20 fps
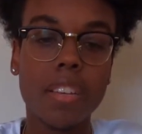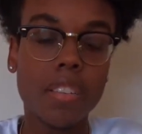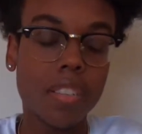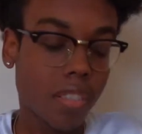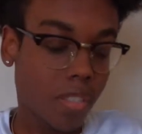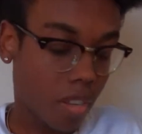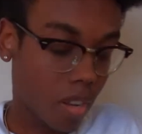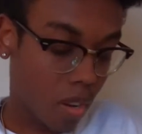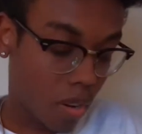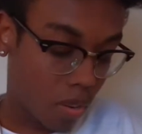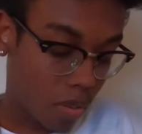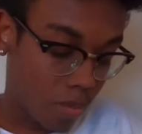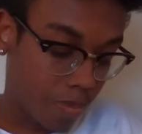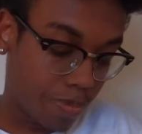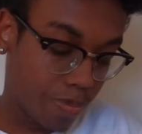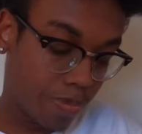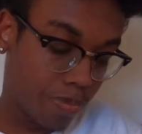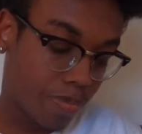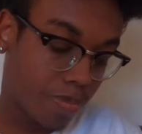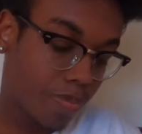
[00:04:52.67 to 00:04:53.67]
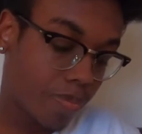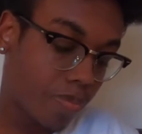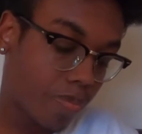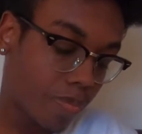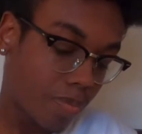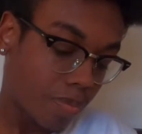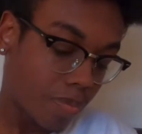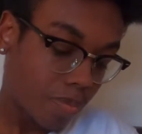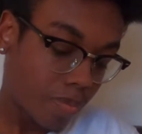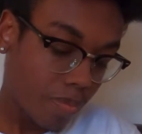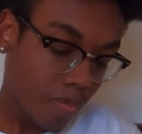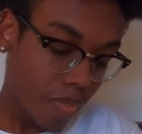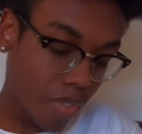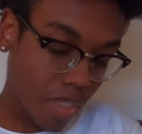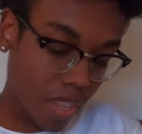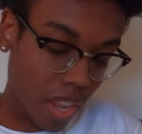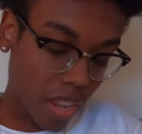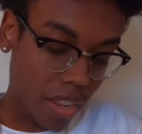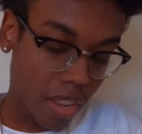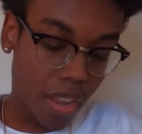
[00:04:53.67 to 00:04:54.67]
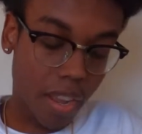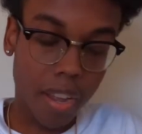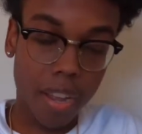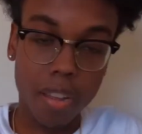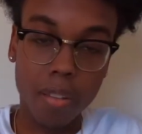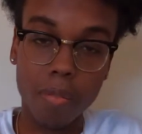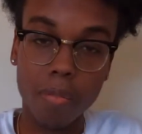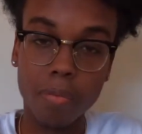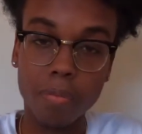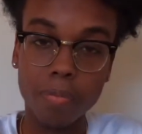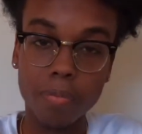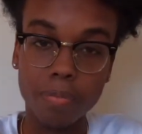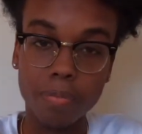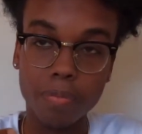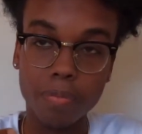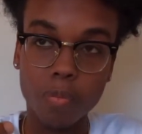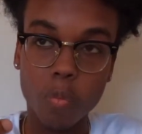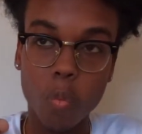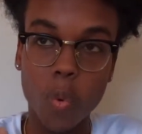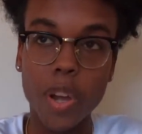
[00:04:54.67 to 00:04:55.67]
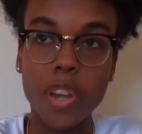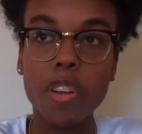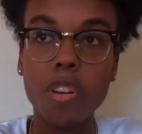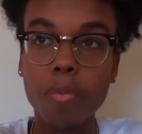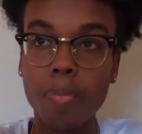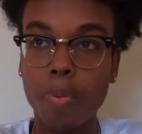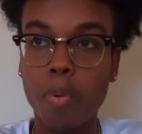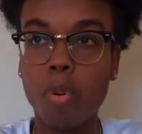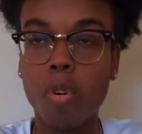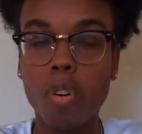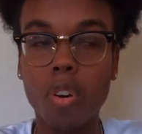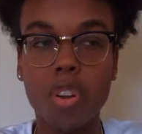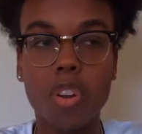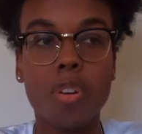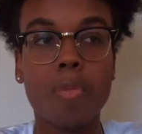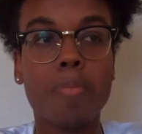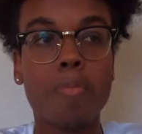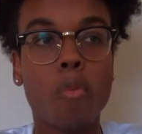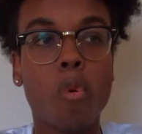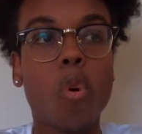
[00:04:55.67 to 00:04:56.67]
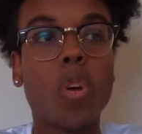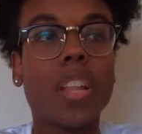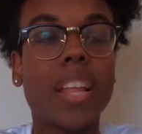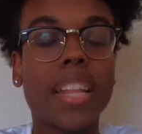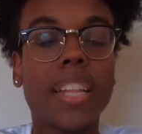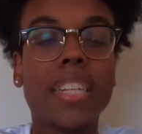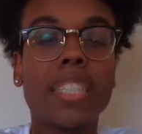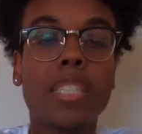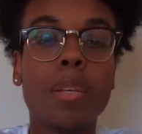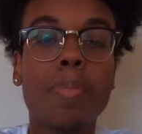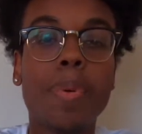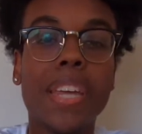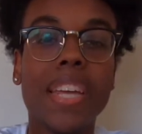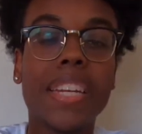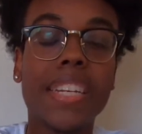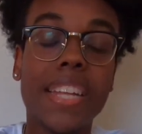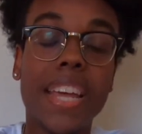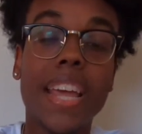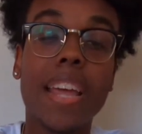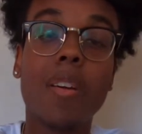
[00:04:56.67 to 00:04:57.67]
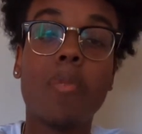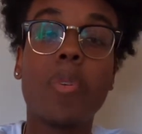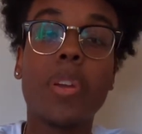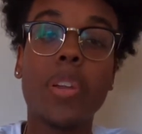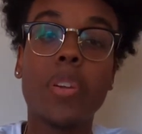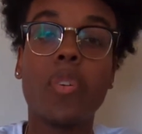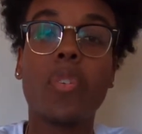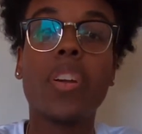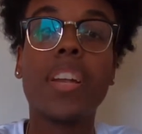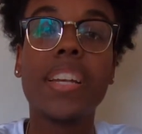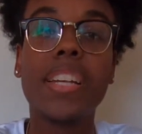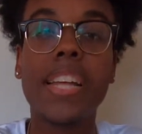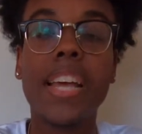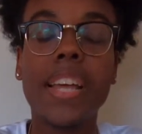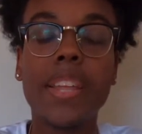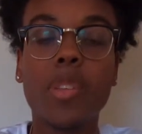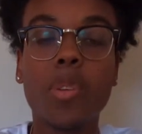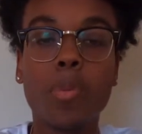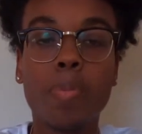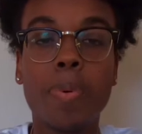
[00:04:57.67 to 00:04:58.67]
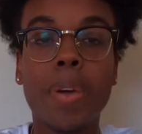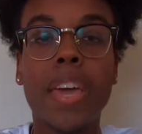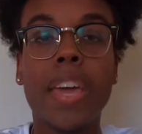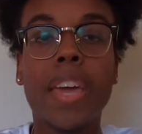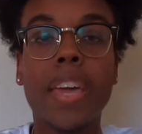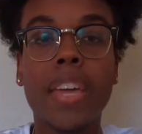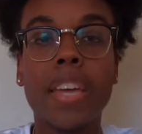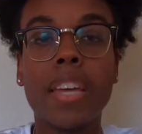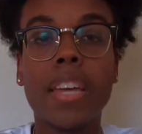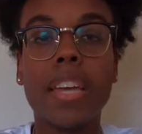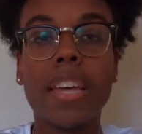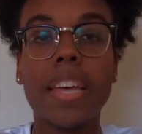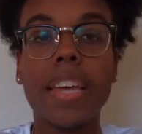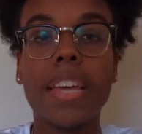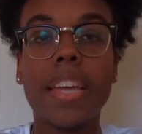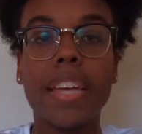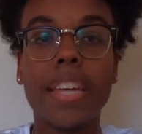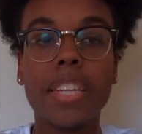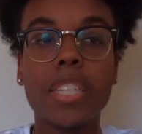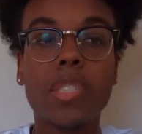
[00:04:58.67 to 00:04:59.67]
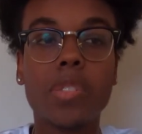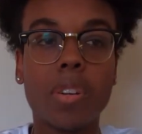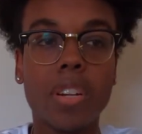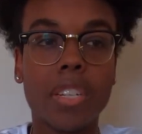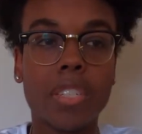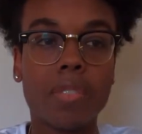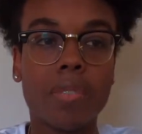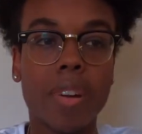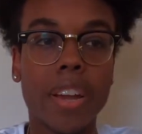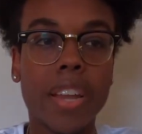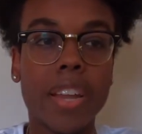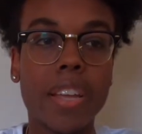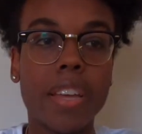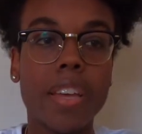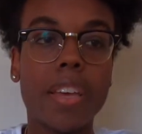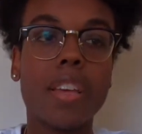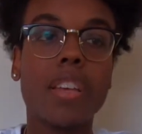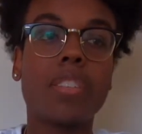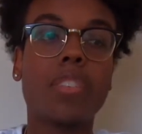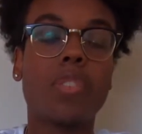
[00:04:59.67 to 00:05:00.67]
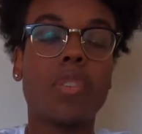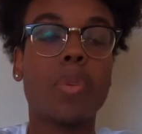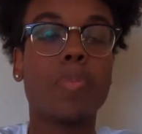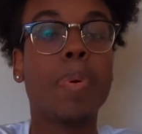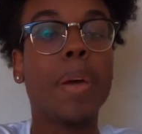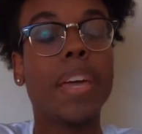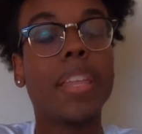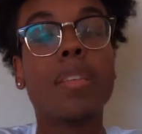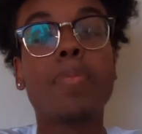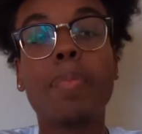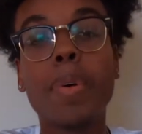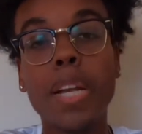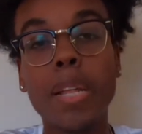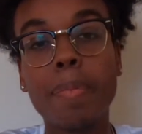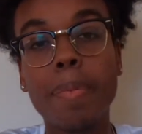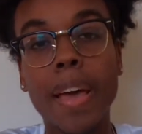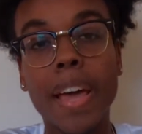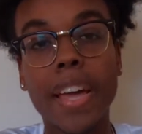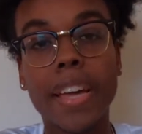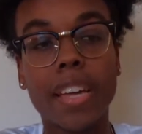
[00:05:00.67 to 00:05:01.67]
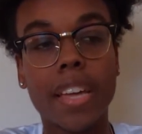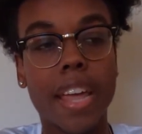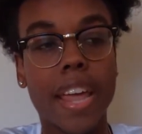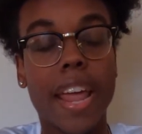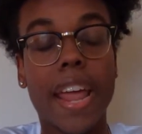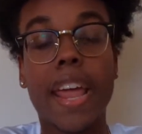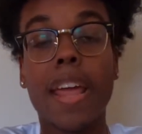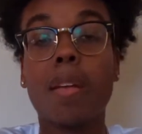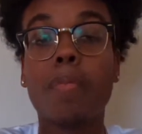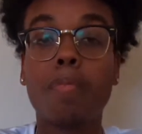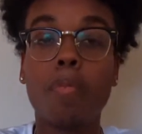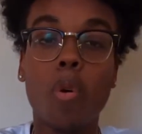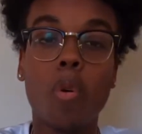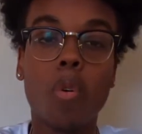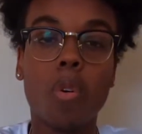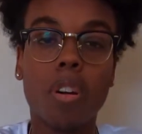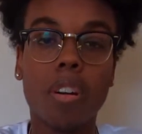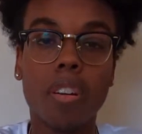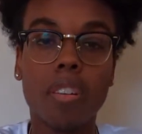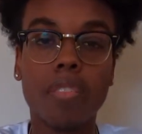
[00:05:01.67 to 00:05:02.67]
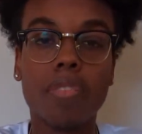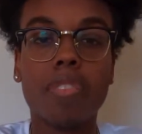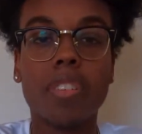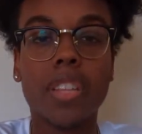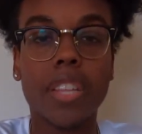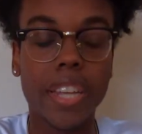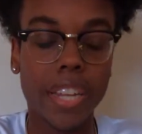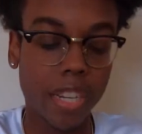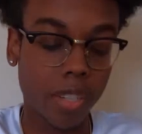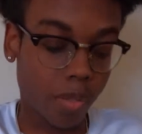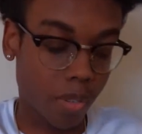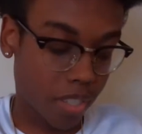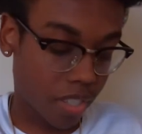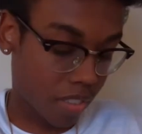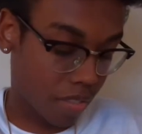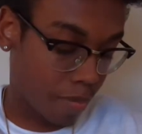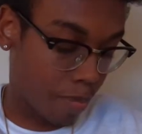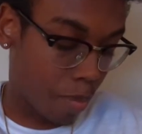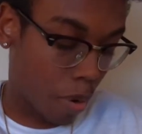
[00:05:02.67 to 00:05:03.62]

So um, when you're poor, you're more likely to be in debt. And when you're in debt, you pay interest, right? So you pay the money back and more for the interest of